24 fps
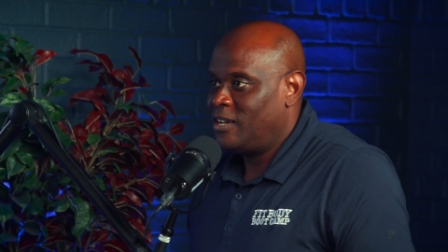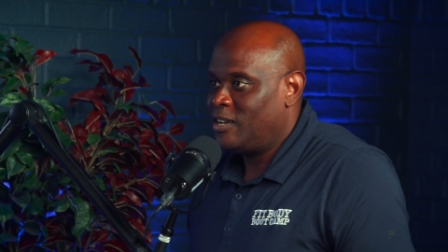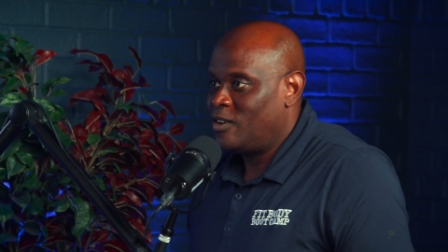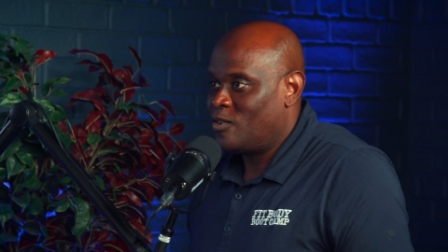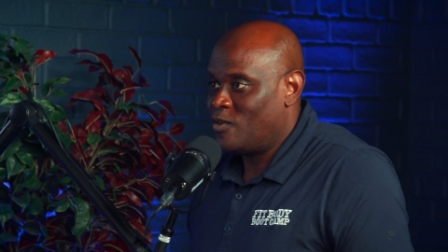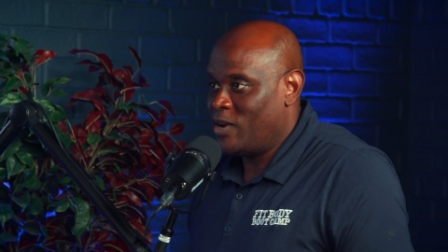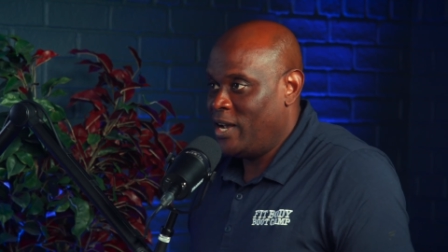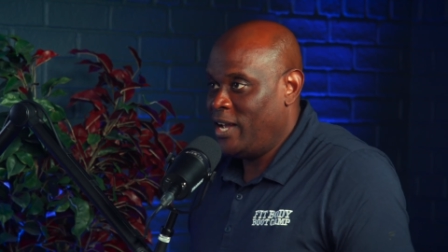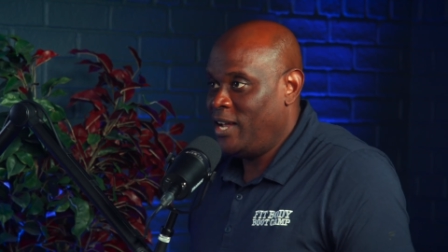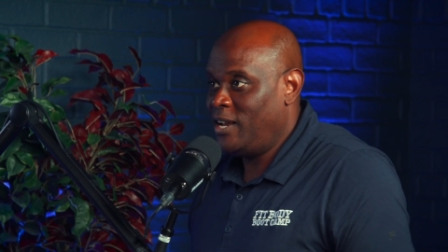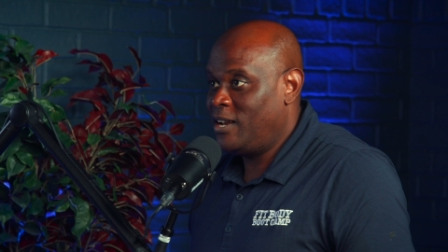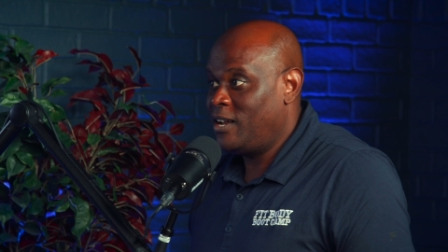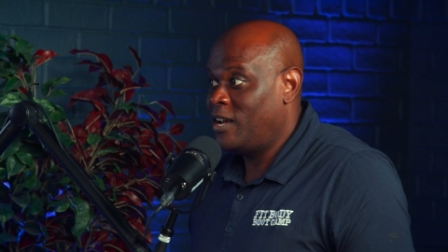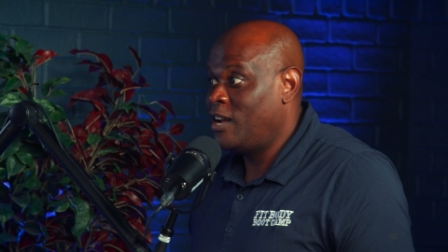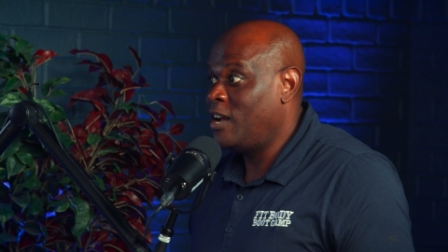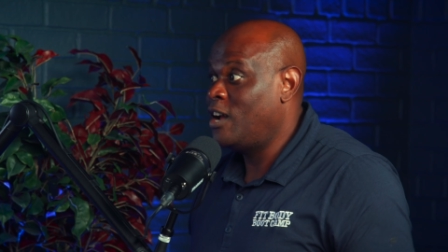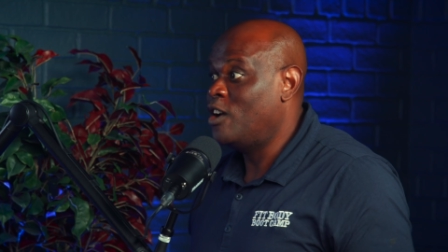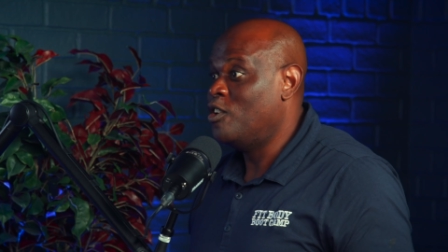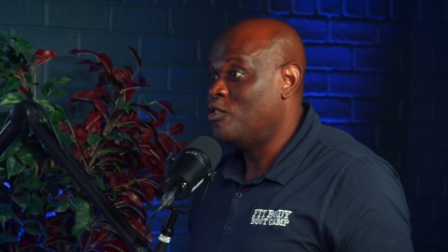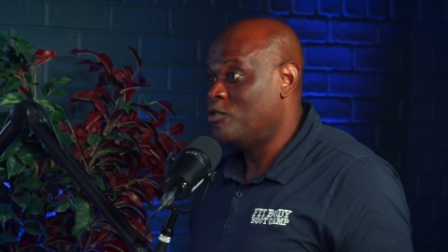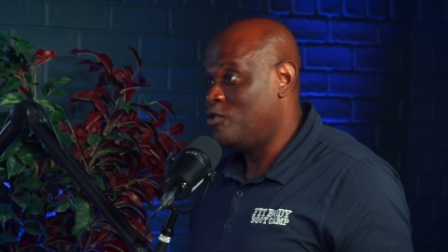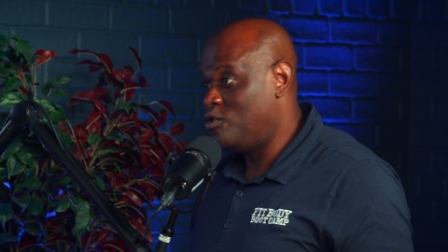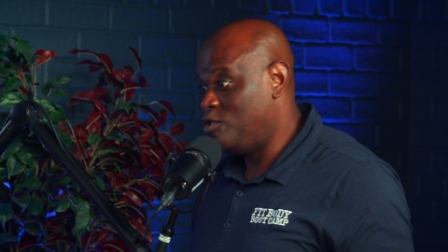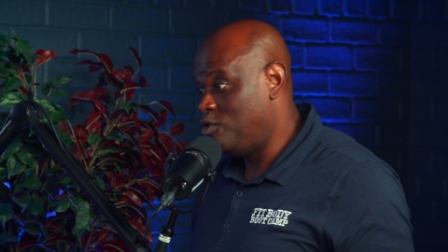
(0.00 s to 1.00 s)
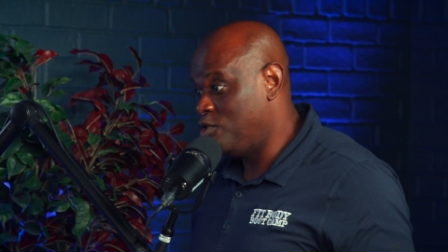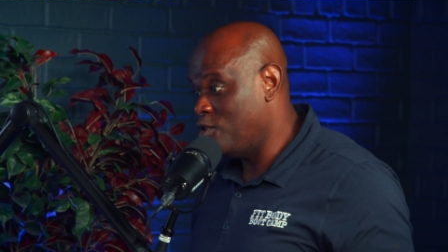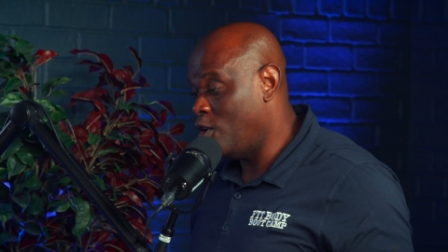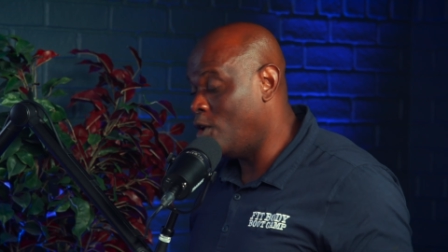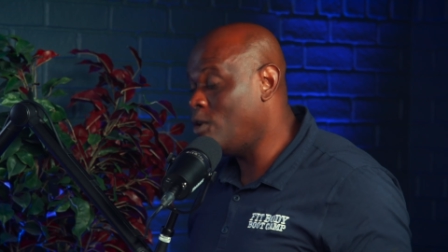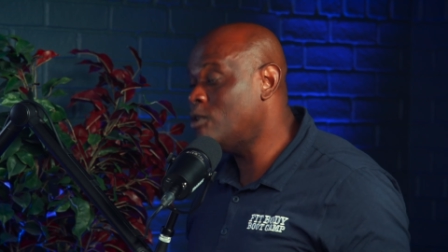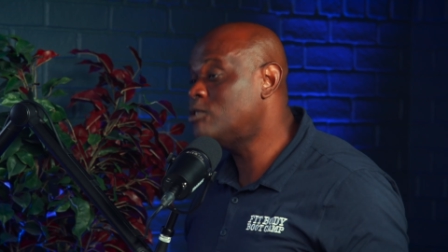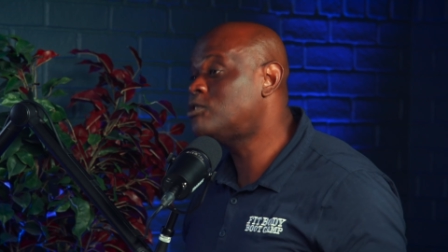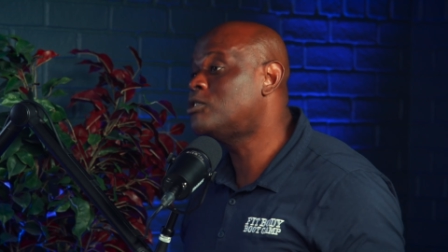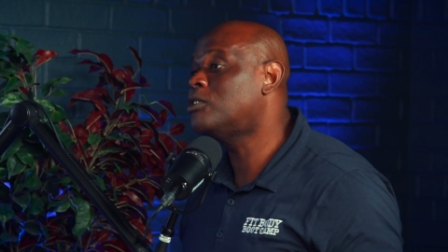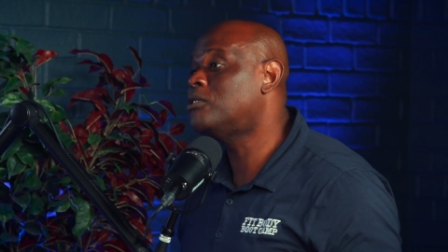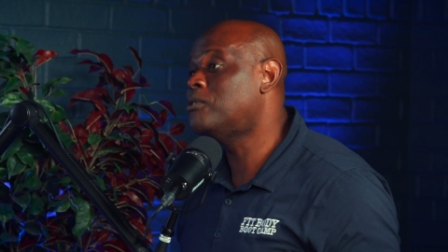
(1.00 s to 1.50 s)
right? Mm-hmm.
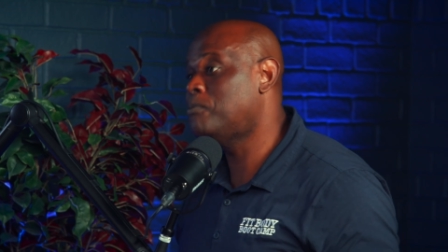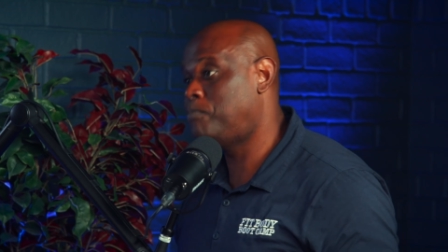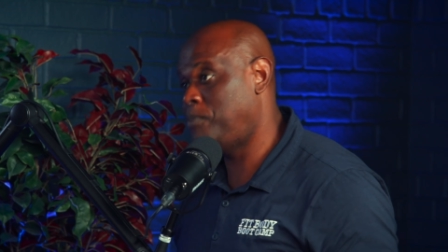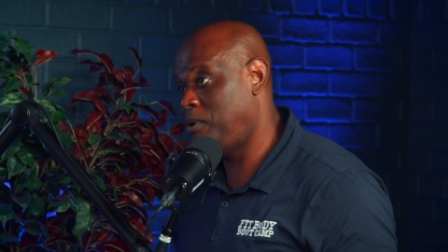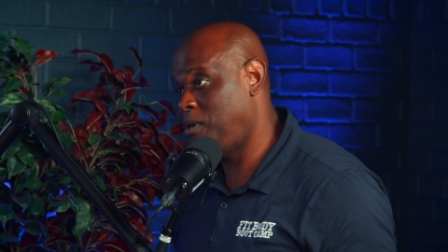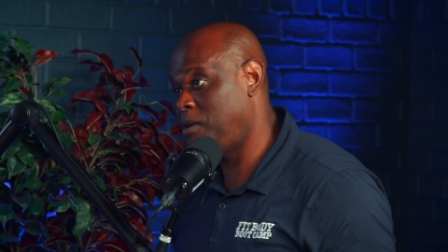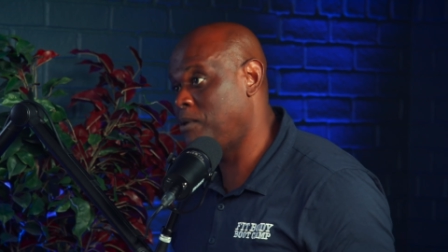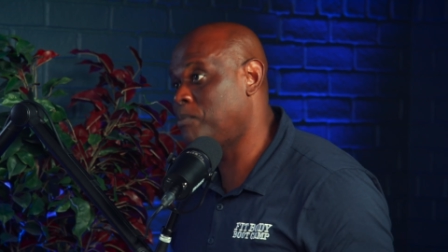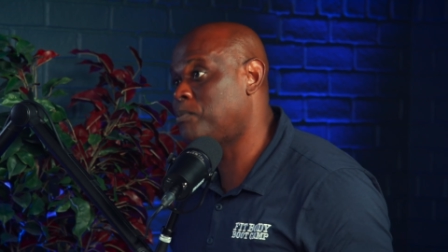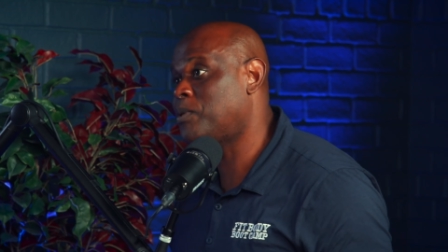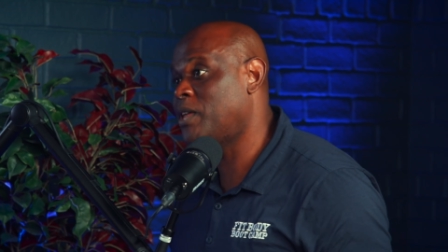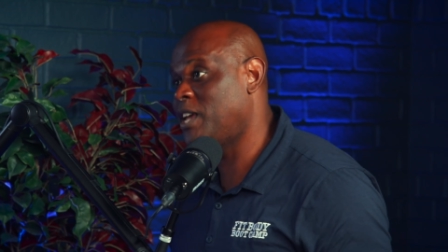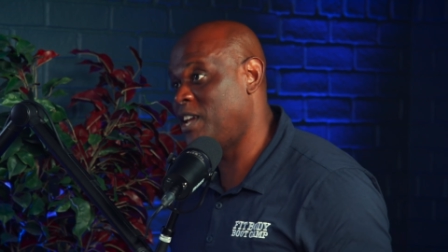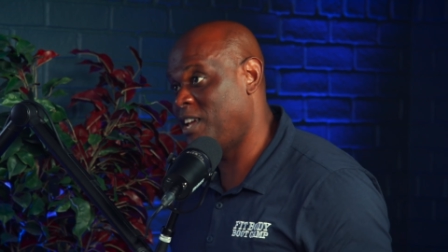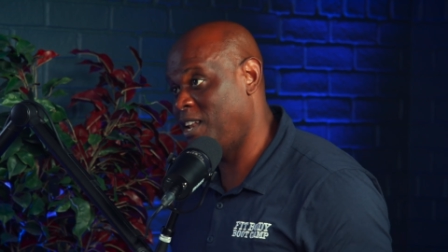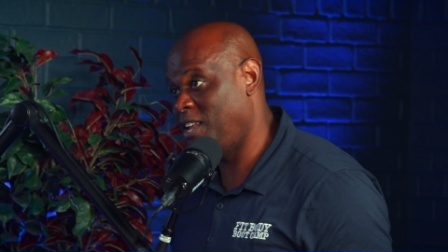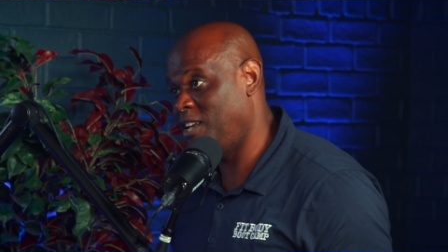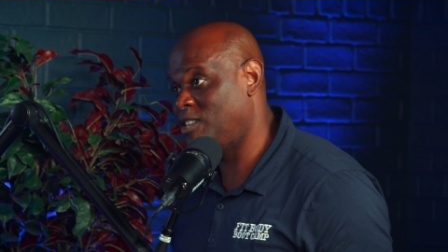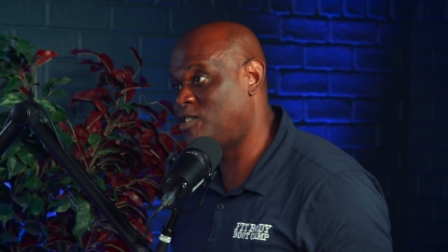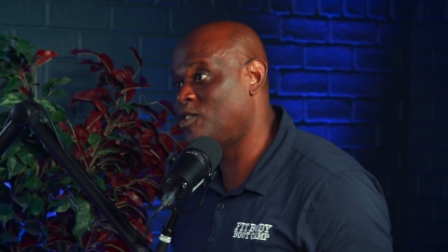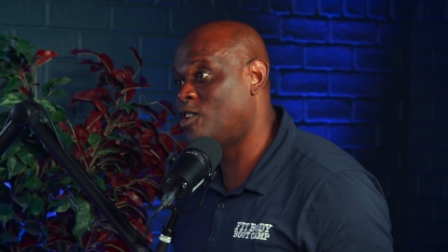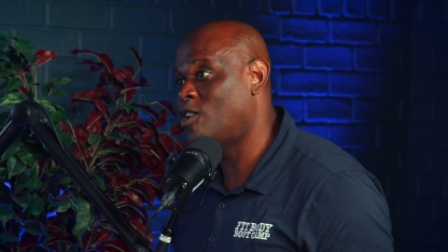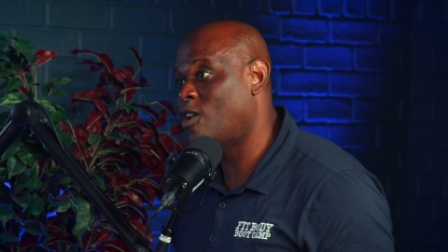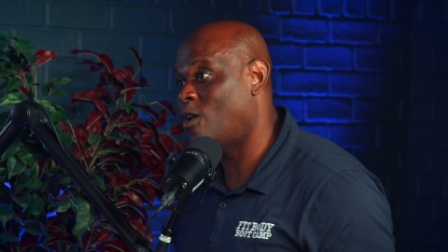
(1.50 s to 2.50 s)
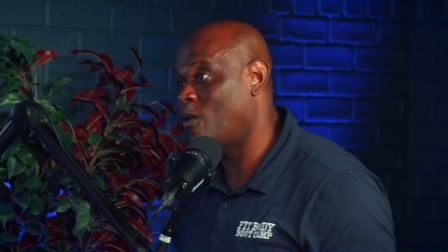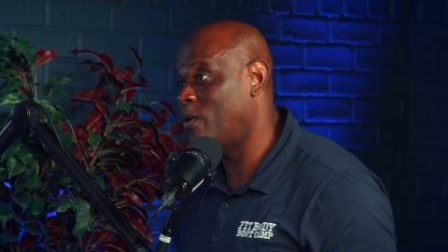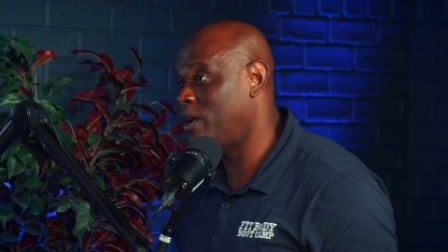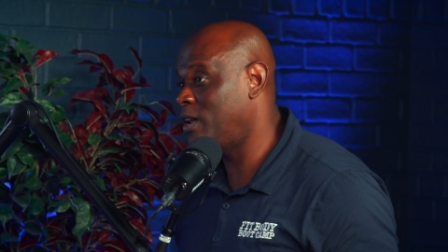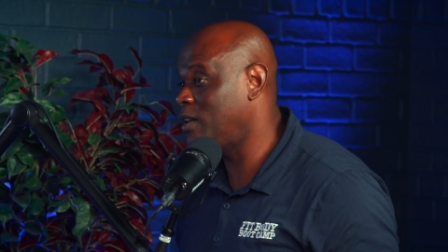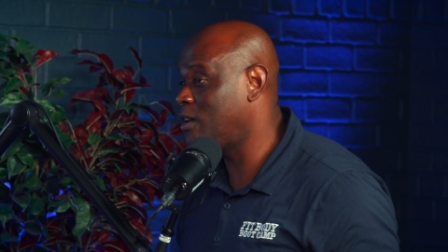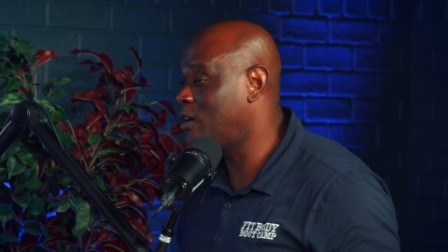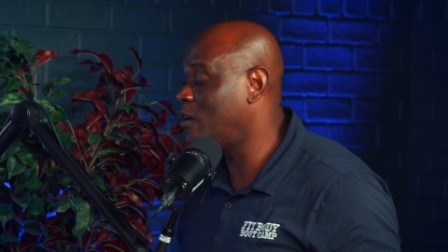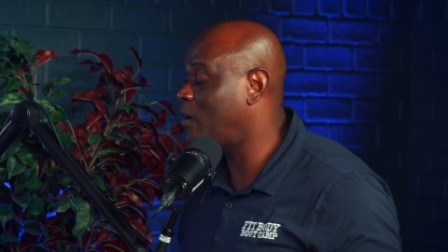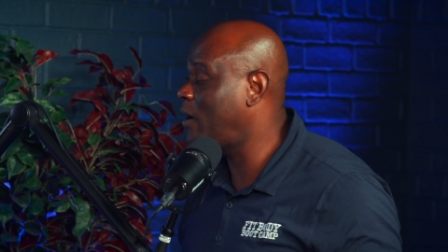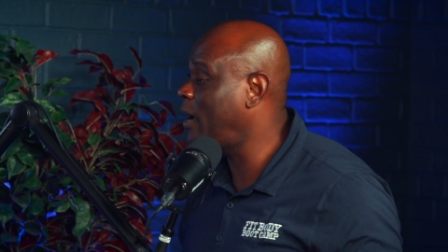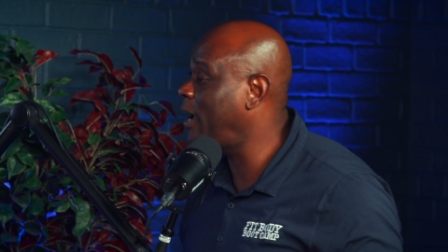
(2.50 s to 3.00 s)
Those are the people that you need to go in
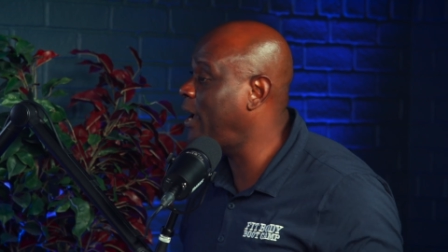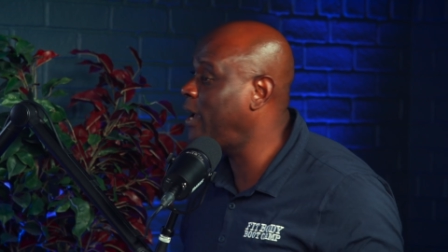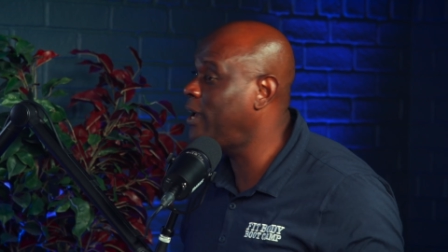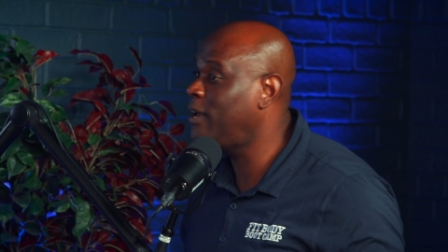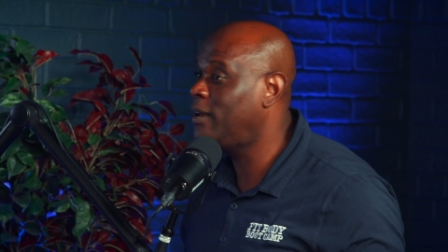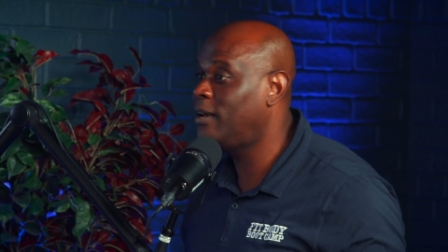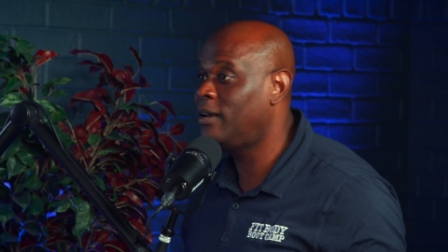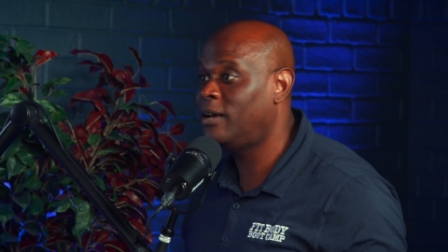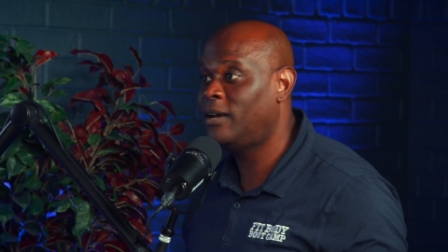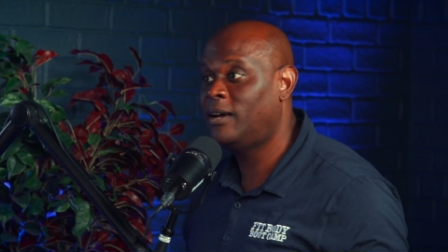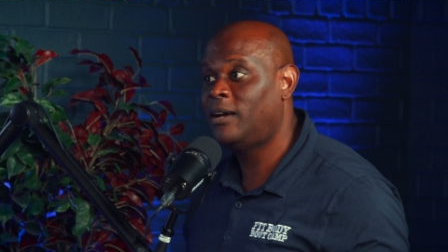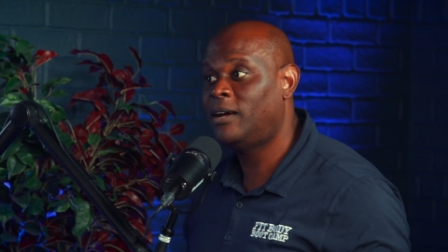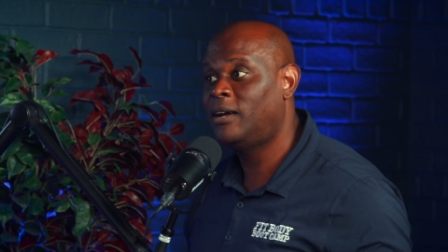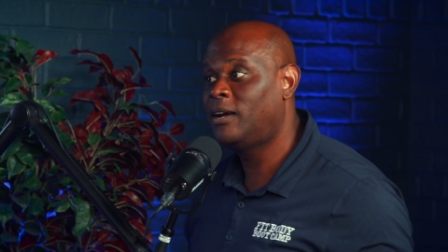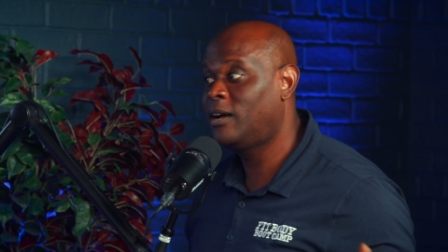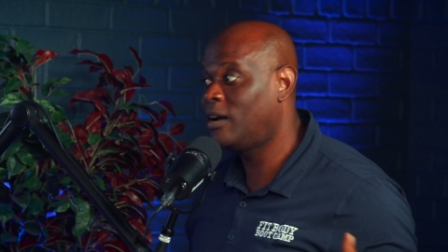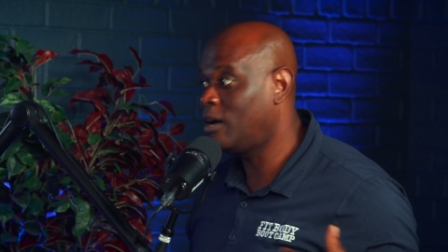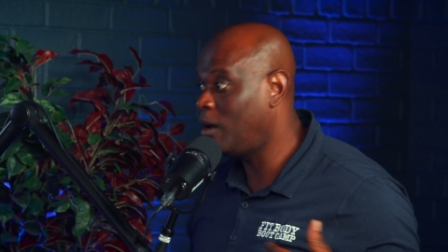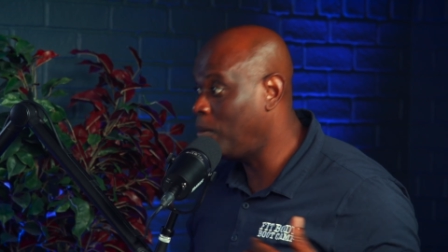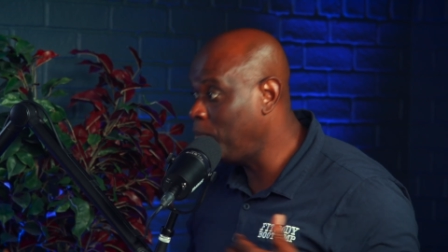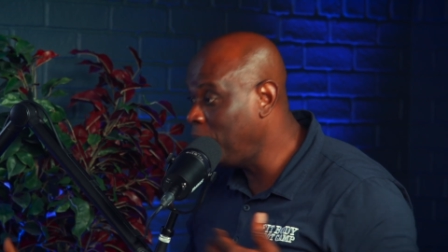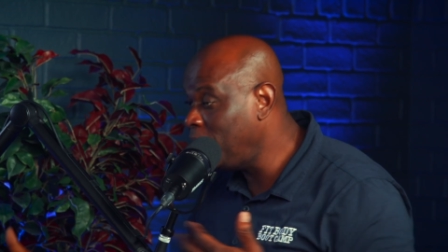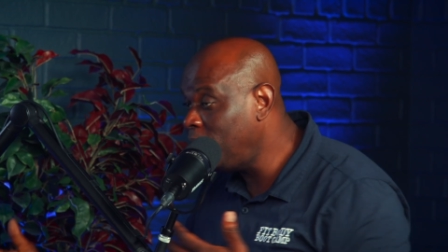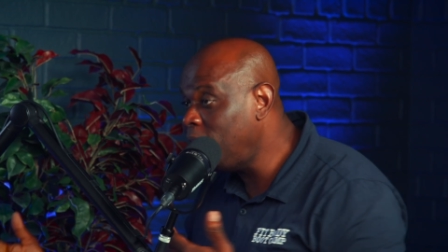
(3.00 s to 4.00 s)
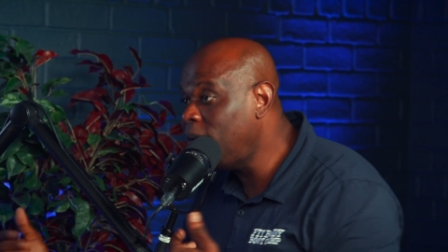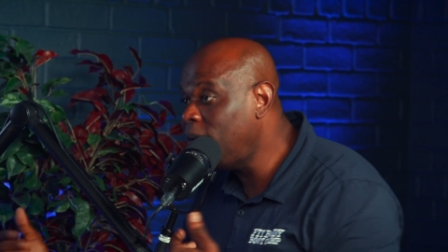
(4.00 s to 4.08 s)
and go, hey, come in